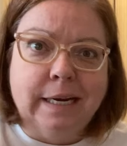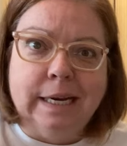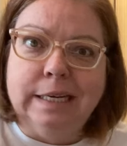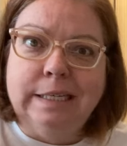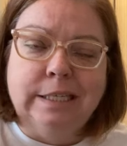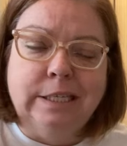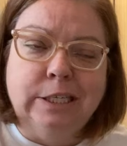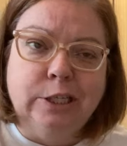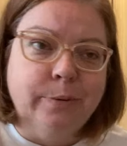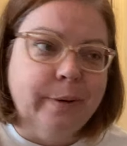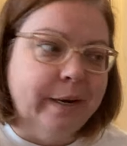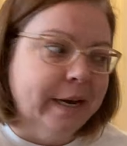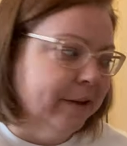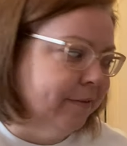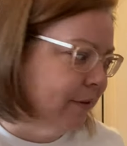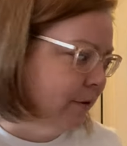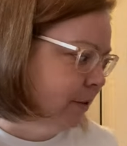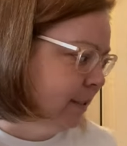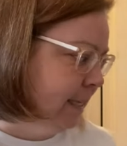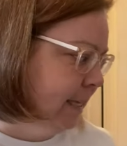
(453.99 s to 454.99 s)
I didn't do any of
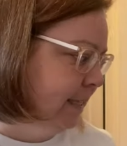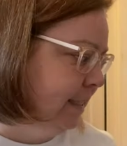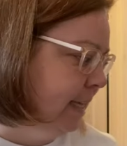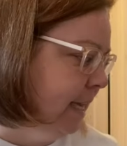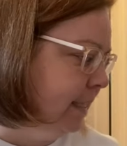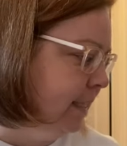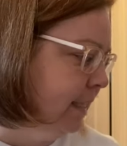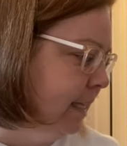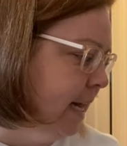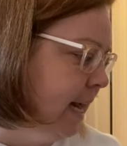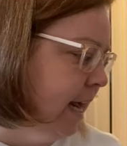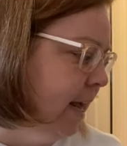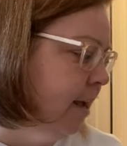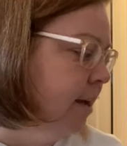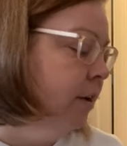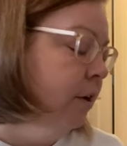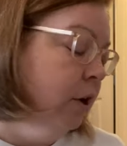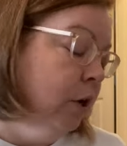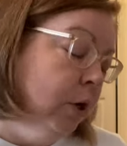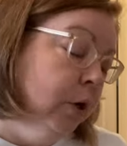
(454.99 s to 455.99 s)
those things yet today.
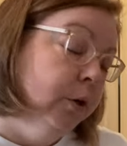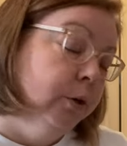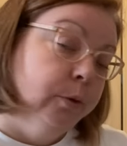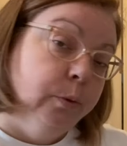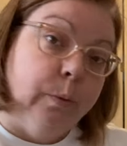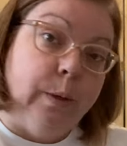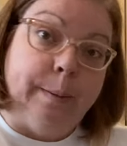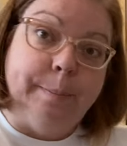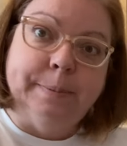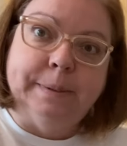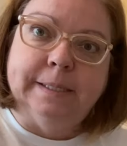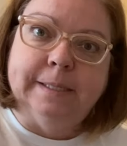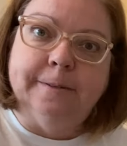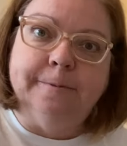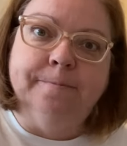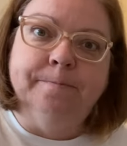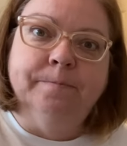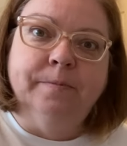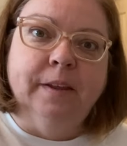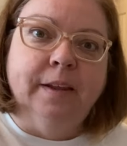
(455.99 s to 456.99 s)
Whoops.
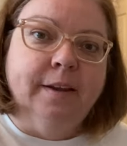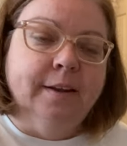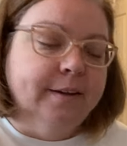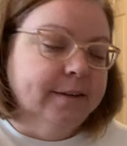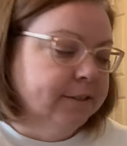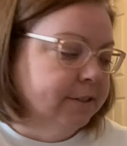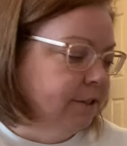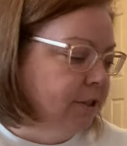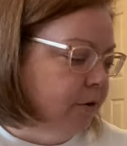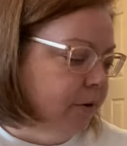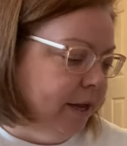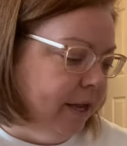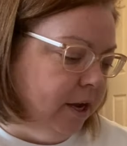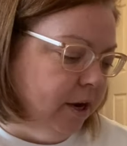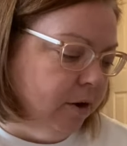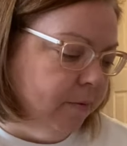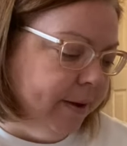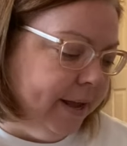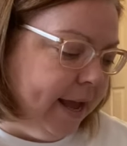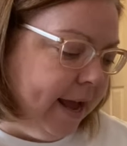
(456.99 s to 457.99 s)
So
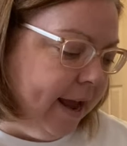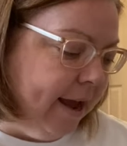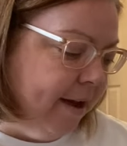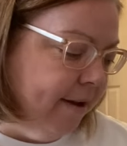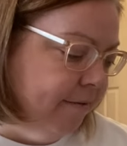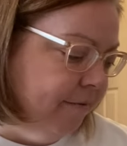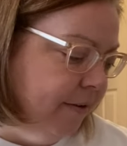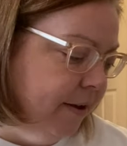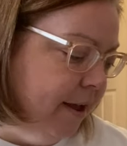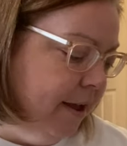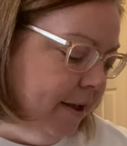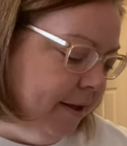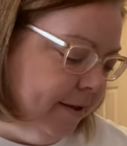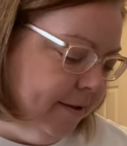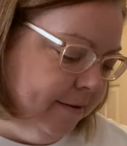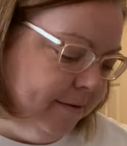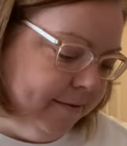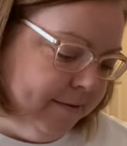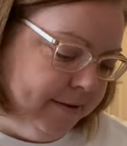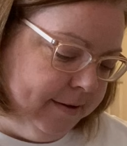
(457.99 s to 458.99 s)
here we have
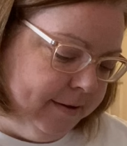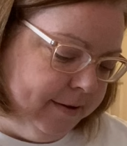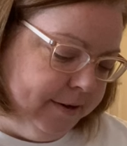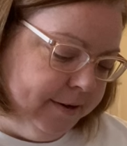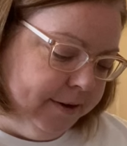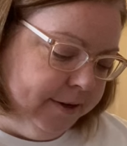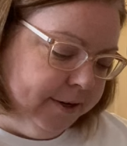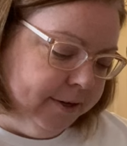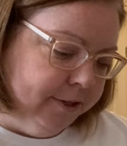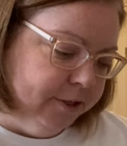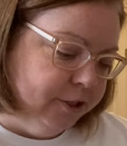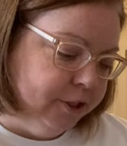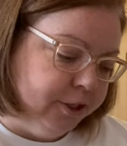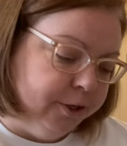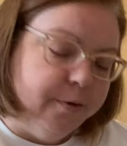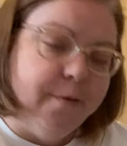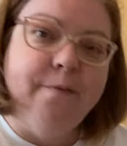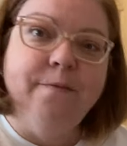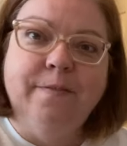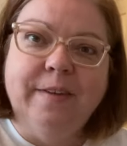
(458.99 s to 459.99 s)

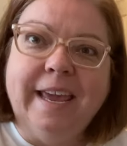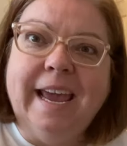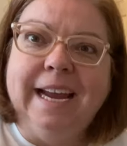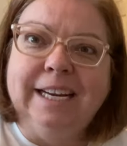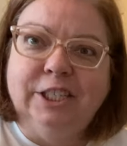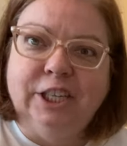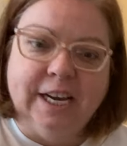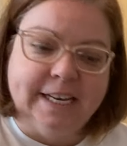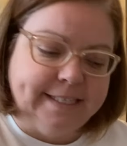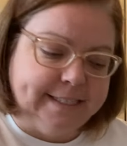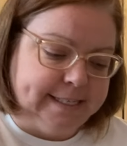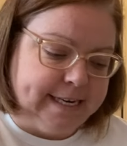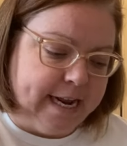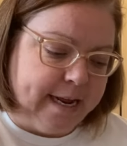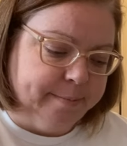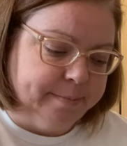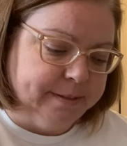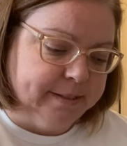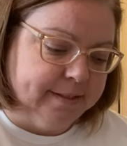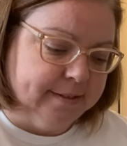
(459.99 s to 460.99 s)
two VHS
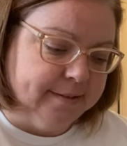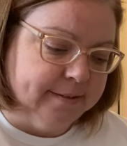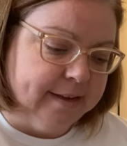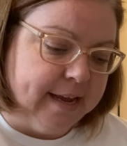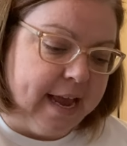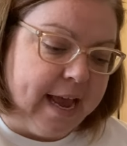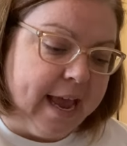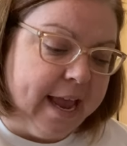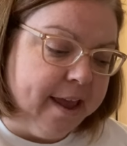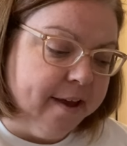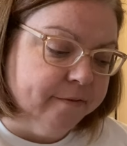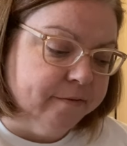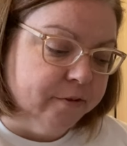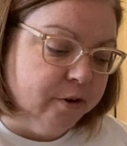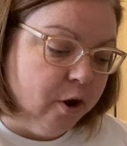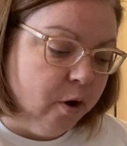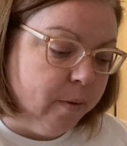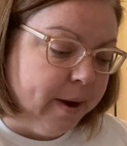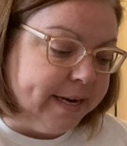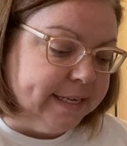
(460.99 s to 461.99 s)
tapes. I have
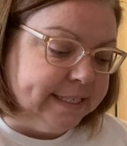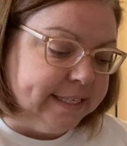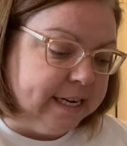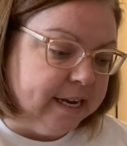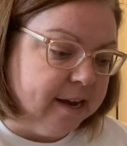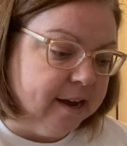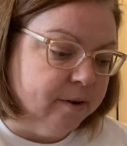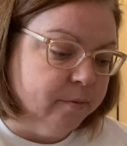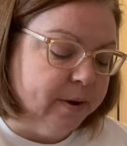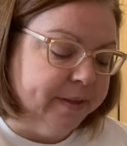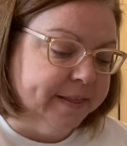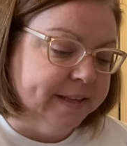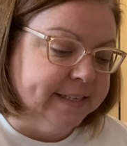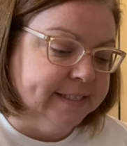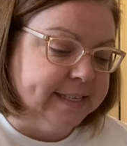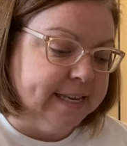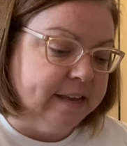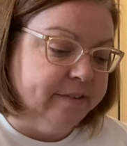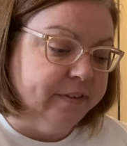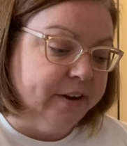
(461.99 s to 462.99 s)
no idea what
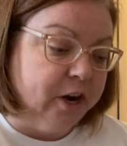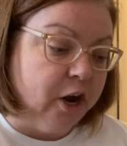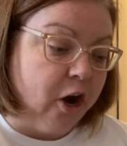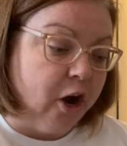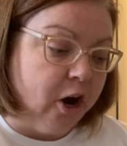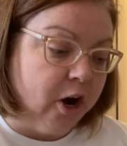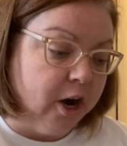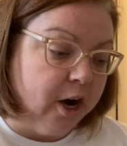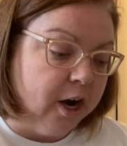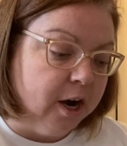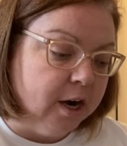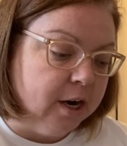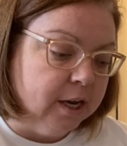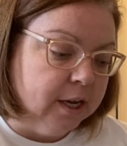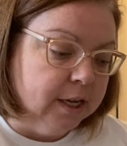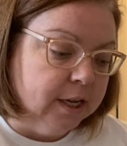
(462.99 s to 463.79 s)
these even are.